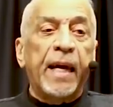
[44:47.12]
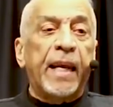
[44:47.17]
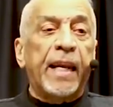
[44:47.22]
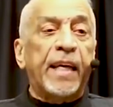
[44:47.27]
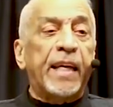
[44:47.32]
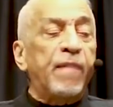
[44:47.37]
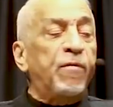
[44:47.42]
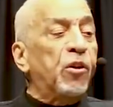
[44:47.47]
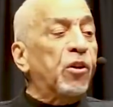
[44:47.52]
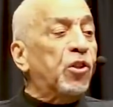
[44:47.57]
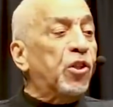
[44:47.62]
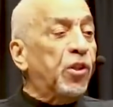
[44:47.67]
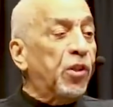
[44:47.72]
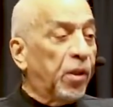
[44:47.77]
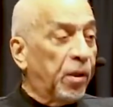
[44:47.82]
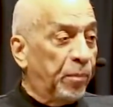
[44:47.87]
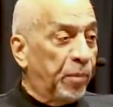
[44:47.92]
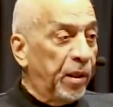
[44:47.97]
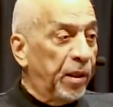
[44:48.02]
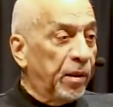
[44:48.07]
They give you a
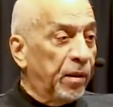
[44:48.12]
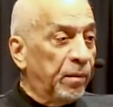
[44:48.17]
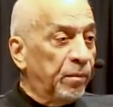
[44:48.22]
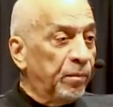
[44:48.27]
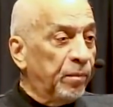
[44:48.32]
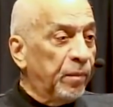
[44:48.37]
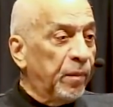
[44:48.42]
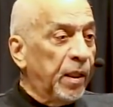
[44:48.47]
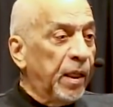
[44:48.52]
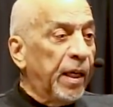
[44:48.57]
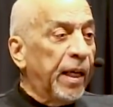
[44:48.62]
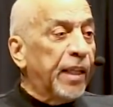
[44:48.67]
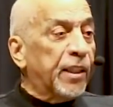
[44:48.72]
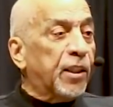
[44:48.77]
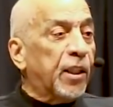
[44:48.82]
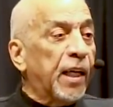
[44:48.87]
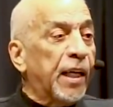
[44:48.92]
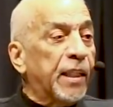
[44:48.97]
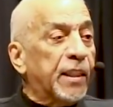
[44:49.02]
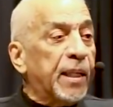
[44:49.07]
sugar pill.
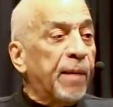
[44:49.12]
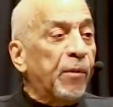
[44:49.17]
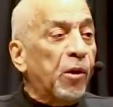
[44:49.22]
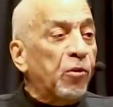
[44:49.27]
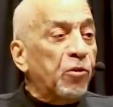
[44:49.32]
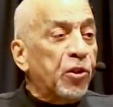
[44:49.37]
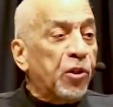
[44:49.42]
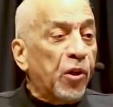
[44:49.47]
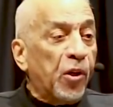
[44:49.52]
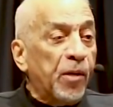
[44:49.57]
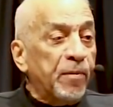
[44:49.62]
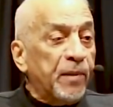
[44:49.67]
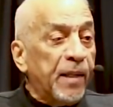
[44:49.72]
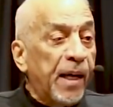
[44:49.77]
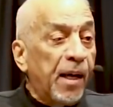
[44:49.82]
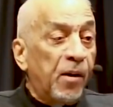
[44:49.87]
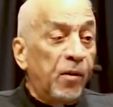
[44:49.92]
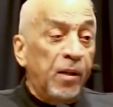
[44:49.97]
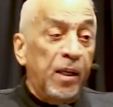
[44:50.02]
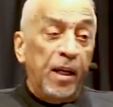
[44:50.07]
Some of those terms
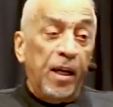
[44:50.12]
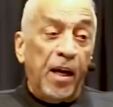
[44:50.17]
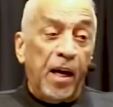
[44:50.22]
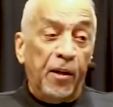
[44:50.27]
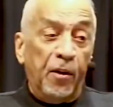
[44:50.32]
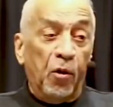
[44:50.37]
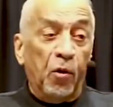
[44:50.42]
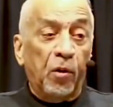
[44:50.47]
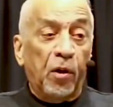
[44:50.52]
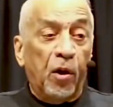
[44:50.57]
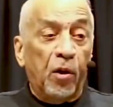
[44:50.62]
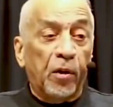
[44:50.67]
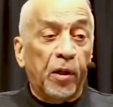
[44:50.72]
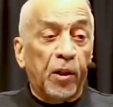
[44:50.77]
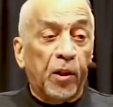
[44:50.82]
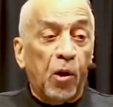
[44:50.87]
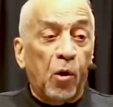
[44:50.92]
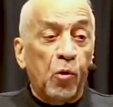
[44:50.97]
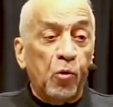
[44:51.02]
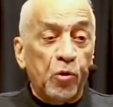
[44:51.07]
now are no
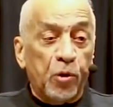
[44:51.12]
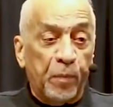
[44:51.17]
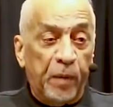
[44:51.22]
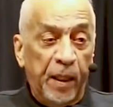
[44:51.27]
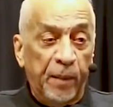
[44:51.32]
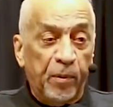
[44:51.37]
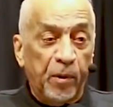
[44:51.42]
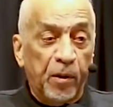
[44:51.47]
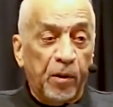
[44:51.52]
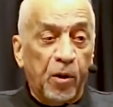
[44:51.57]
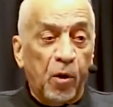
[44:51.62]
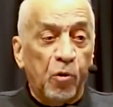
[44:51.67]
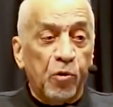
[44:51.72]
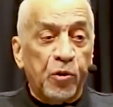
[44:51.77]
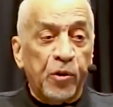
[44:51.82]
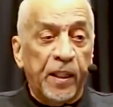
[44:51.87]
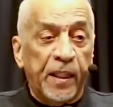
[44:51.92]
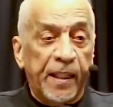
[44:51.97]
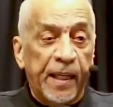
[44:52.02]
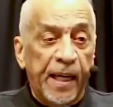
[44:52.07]
longer those people,
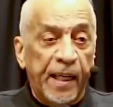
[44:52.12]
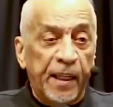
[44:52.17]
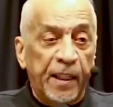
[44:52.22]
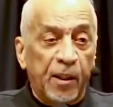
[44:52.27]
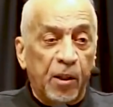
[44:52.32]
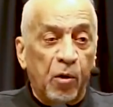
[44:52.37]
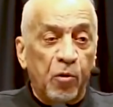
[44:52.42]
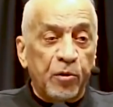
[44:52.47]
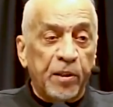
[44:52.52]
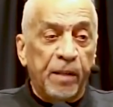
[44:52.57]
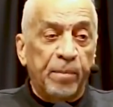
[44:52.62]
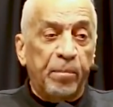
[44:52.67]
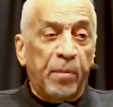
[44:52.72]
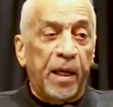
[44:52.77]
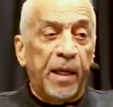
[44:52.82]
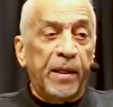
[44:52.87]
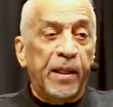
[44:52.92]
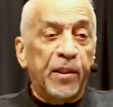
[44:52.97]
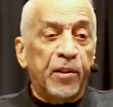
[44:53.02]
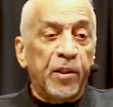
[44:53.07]
those indebted, those in
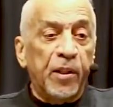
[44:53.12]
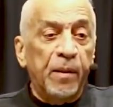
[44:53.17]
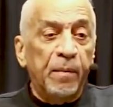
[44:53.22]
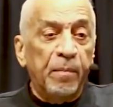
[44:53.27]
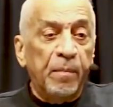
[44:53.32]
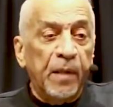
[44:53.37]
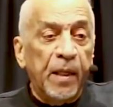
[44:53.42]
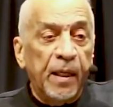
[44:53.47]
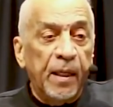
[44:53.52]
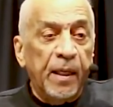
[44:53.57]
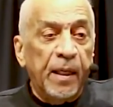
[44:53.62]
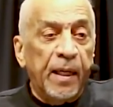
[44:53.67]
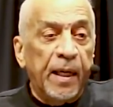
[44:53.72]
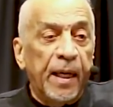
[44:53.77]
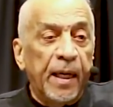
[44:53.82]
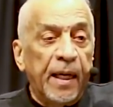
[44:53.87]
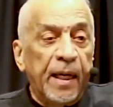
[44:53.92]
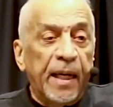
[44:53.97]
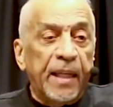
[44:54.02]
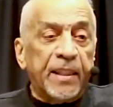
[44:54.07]
bondage.
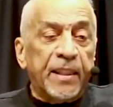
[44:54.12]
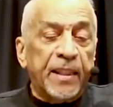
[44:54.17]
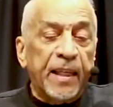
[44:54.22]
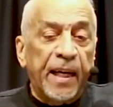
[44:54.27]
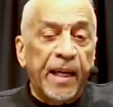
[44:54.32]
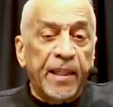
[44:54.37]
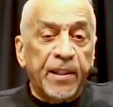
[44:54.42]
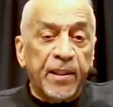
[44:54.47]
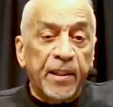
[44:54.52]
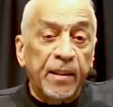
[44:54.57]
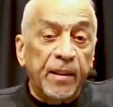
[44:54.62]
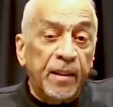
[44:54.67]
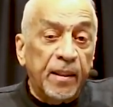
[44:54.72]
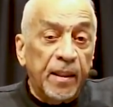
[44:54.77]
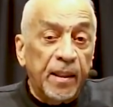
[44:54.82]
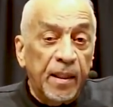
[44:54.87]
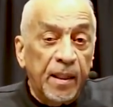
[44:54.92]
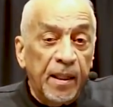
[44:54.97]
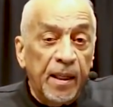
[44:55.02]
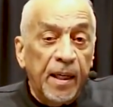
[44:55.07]
It says
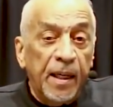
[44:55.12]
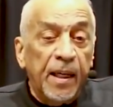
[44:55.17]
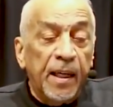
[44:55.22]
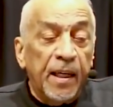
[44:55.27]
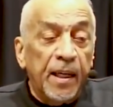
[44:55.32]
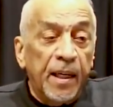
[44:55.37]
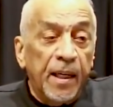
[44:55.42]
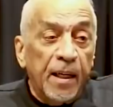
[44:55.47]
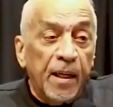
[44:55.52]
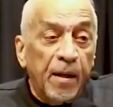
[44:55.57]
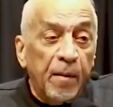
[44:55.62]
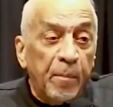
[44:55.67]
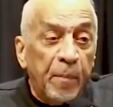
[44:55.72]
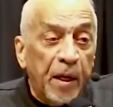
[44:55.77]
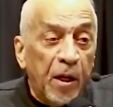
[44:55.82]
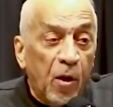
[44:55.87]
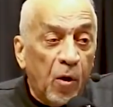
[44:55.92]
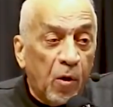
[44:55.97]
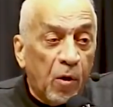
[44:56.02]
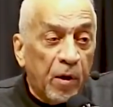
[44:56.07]

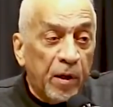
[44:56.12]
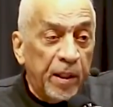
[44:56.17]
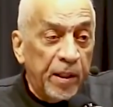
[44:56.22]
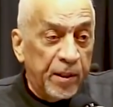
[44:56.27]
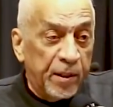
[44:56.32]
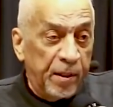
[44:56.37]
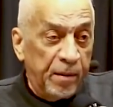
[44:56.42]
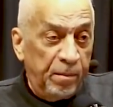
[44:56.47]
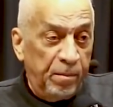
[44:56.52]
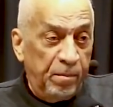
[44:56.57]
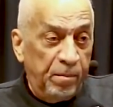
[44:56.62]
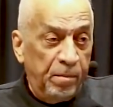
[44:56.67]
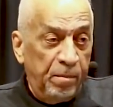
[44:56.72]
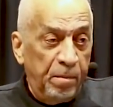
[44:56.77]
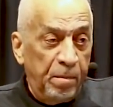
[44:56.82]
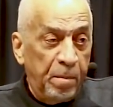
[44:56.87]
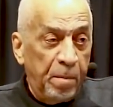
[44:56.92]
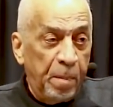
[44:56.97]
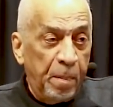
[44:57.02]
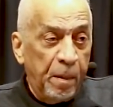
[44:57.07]
minorities,
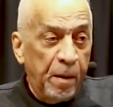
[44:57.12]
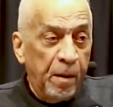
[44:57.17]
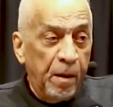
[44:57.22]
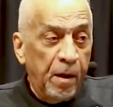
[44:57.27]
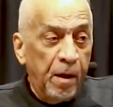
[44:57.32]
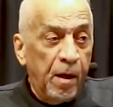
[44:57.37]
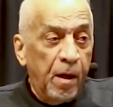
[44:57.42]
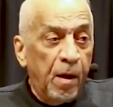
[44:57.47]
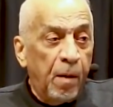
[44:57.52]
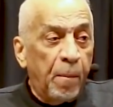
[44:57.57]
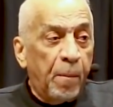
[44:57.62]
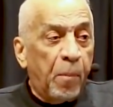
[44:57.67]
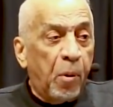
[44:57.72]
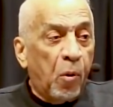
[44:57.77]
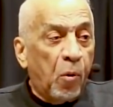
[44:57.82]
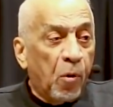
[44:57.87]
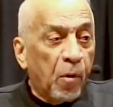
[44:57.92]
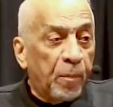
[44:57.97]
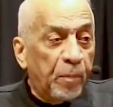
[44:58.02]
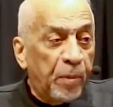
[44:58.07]

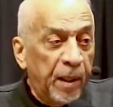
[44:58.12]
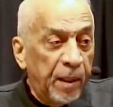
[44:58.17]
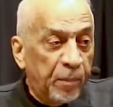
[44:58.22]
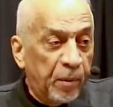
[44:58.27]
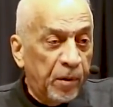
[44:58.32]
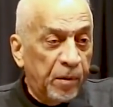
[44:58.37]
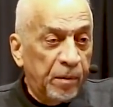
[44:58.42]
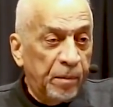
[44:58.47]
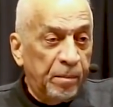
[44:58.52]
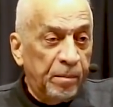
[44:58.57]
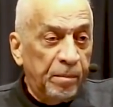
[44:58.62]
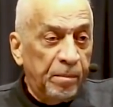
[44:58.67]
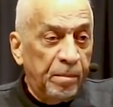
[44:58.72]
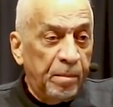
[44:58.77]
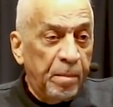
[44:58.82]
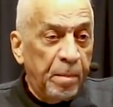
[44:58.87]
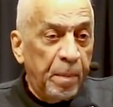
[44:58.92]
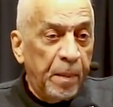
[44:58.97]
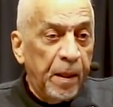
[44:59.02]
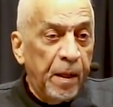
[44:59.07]
poor people,
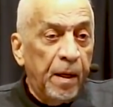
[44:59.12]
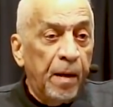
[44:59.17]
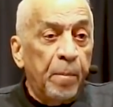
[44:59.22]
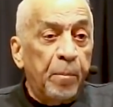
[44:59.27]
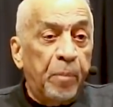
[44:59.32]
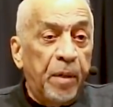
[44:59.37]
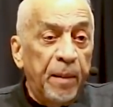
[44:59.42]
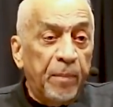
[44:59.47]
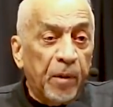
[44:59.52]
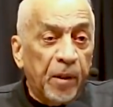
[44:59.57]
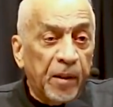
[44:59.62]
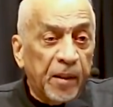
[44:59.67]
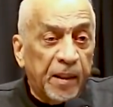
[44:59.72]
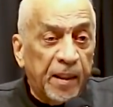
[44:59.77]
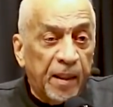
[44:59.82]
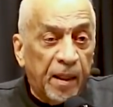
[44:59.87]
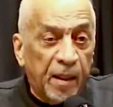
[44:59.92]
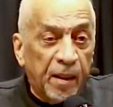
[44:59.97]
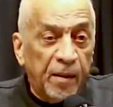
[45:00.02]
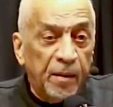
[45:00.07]
people of
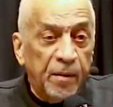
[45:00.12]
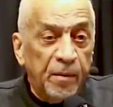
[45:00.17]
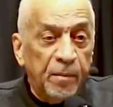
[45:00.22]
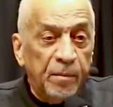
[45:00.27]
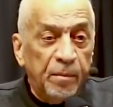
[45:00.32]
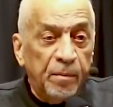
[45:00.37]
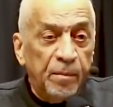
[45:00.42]
color,